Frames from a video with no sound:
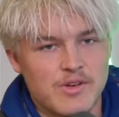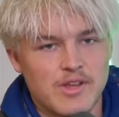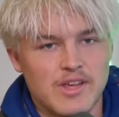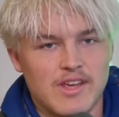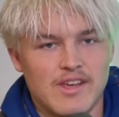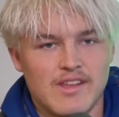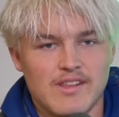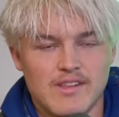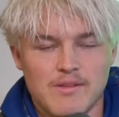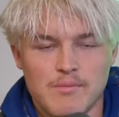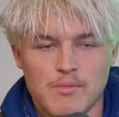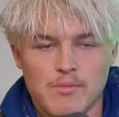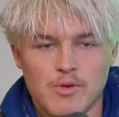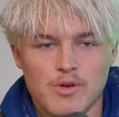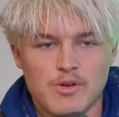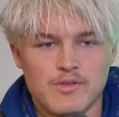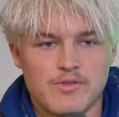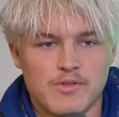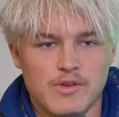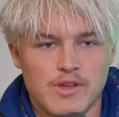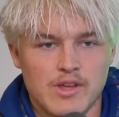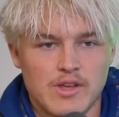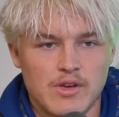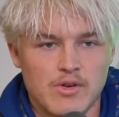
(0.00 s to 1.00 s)
it's really, the
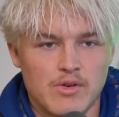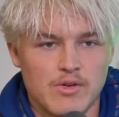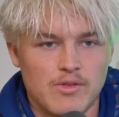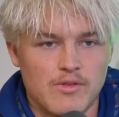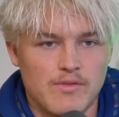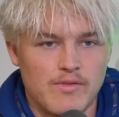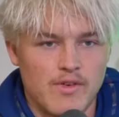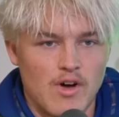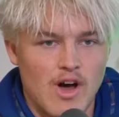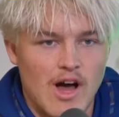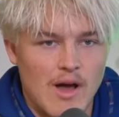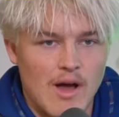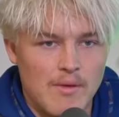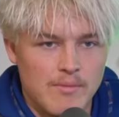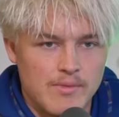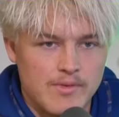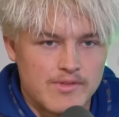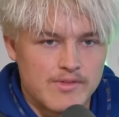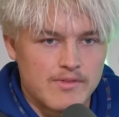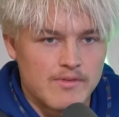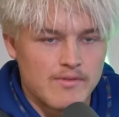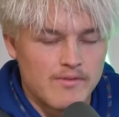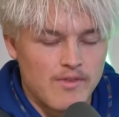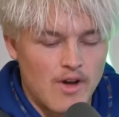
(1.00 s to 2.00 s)
mood's really good. The
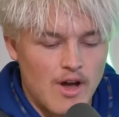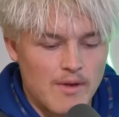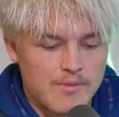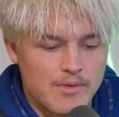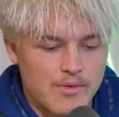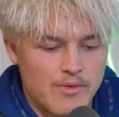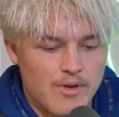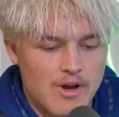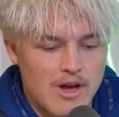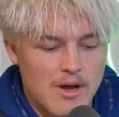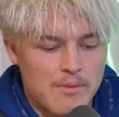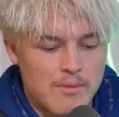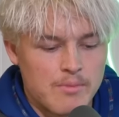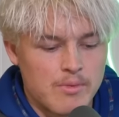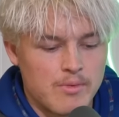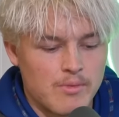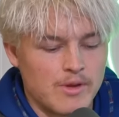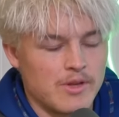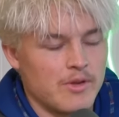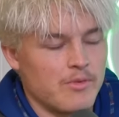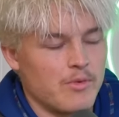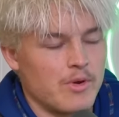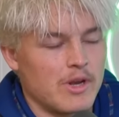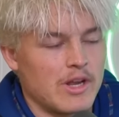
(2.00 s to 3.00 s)
vibes are up
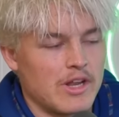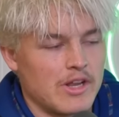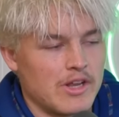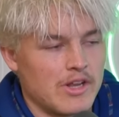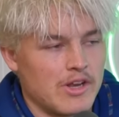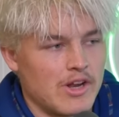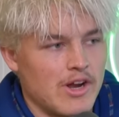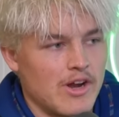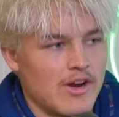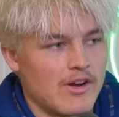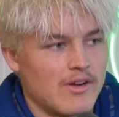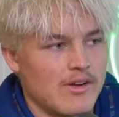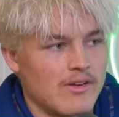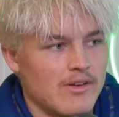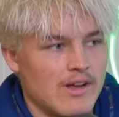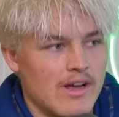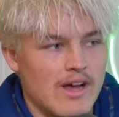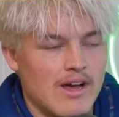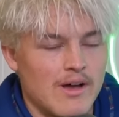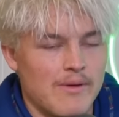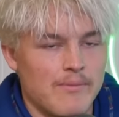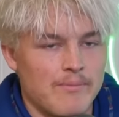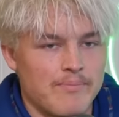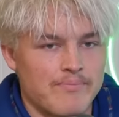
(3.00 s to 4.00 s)
when you're winning, you
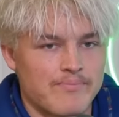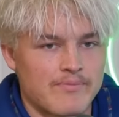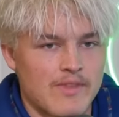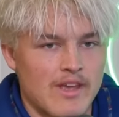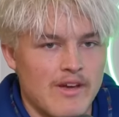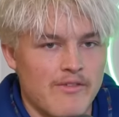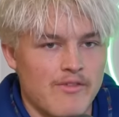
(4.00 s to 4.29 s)
know.